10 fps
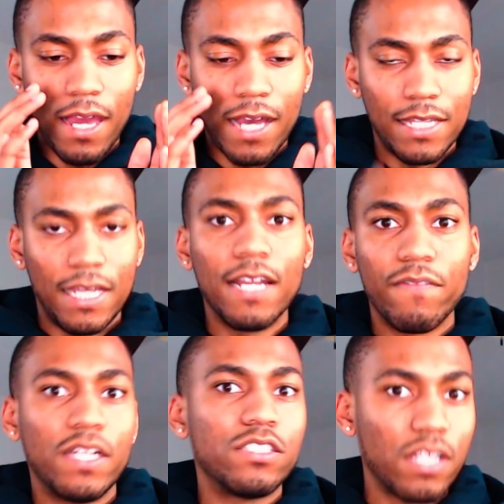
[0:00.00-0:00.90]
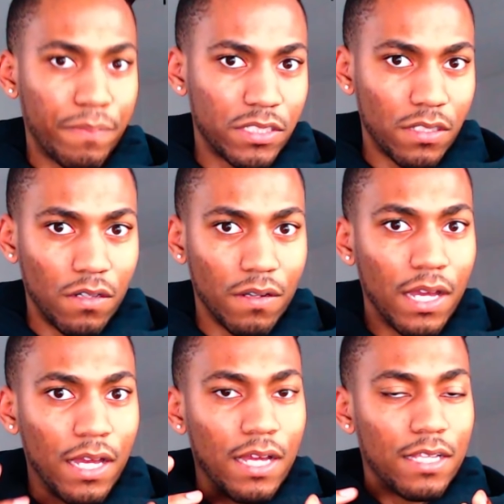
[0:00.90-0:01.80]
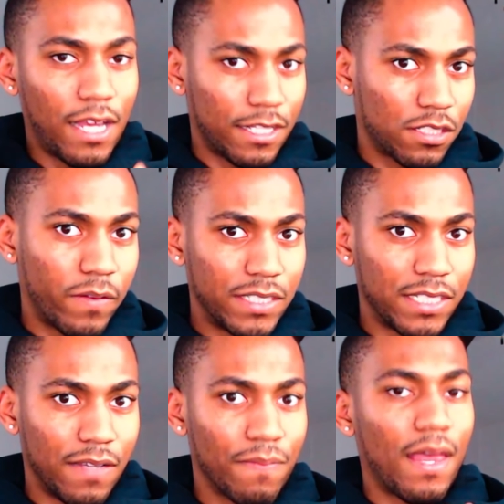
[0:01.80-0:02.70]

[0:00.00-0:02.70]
at the end of each episode. That's crazy.